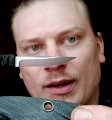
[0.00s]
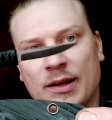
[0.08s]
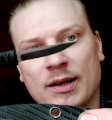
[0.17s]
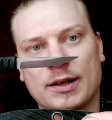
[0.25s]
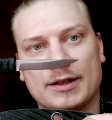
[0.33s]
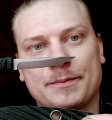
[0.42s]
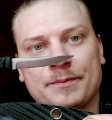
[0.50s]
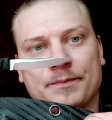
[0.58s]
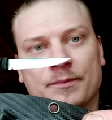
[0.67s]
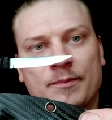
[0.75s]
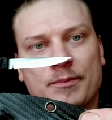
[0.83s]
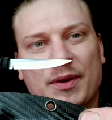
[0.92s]

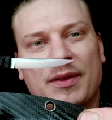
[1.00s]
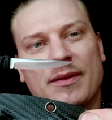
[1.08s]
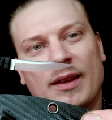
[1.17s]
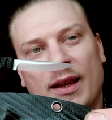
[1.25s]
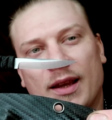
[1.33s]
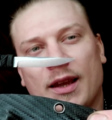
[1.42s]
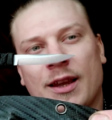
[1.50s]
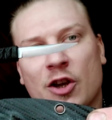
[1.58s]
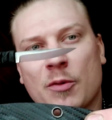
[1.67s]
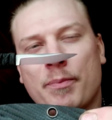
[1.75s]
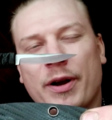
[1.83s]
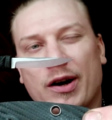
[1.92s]
but
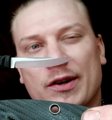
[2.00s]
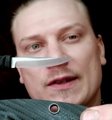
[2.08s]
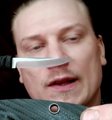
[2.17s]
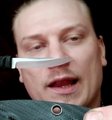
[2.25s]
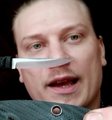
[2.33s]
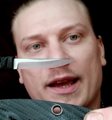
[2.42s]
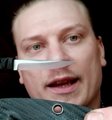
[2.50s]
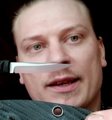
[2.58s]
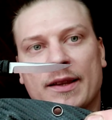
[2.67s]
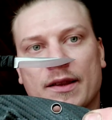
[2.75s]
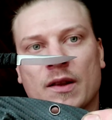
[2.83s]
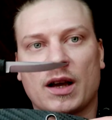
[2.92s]
compared to
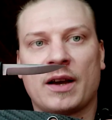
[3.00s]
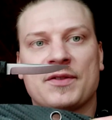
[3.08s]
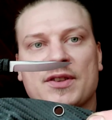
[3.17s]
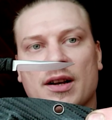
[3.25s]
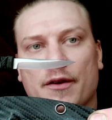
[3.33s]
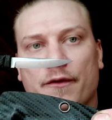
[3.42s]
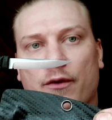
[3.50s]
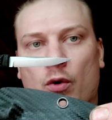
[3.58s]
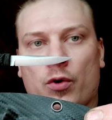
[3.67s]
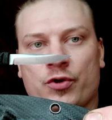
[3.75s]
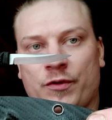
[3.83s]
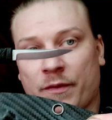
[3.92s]
like the knives that I
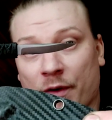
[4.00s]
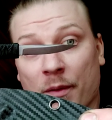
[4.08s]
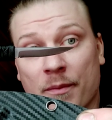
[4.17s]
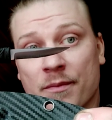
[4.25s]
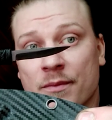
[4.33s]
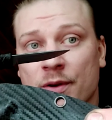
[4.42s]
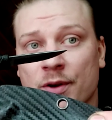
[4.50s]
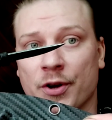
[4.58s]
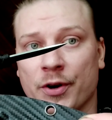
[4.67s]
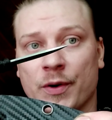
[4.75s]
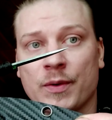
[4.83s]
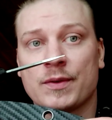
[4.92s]
forge from, you
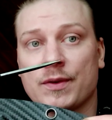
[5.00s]
know,